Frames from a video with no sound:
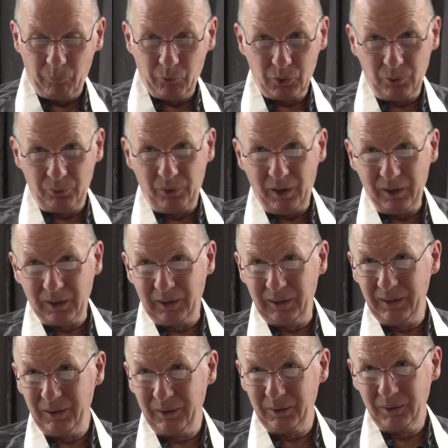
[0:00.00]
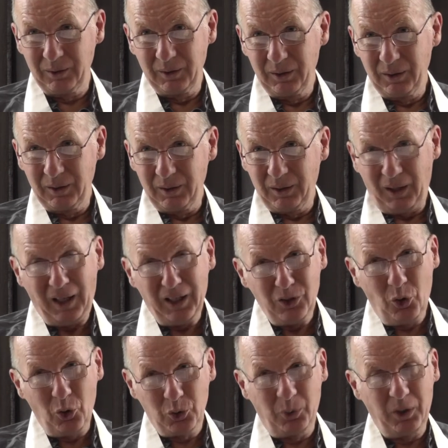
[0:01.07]
So very clear, he
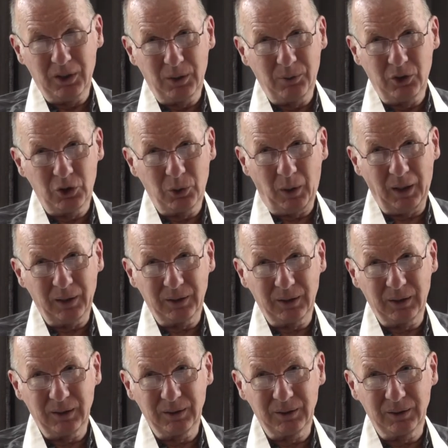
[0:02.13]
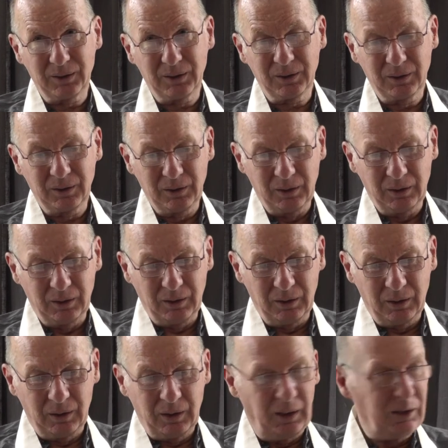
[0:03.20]
knows what individuality is.
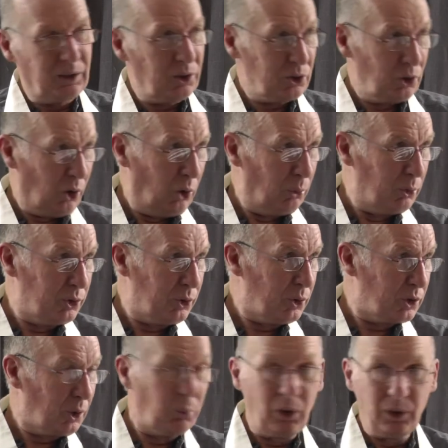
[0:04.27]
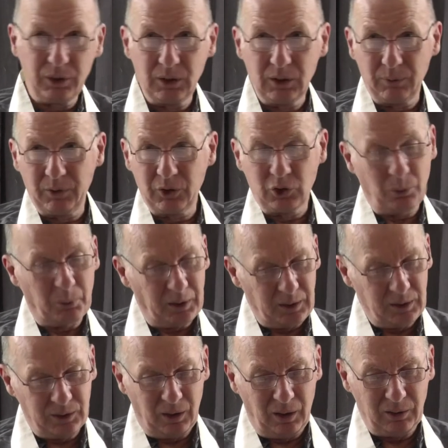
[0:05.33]
He doesn't always use the word individual, but
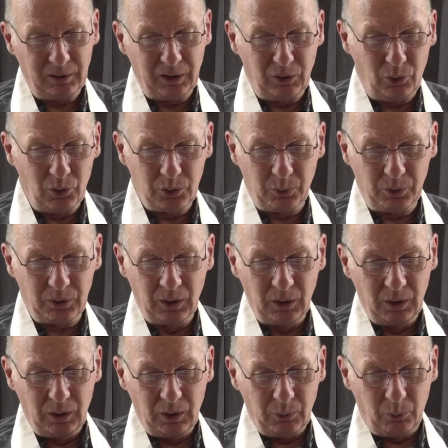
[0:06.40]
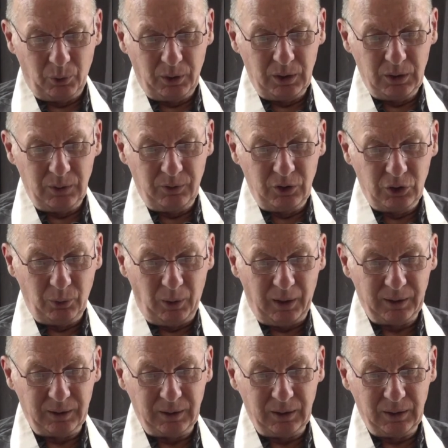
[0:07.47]
he certainly knows what, what
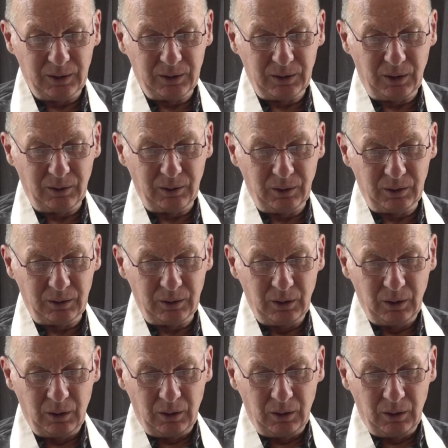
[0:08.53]
individuality is and that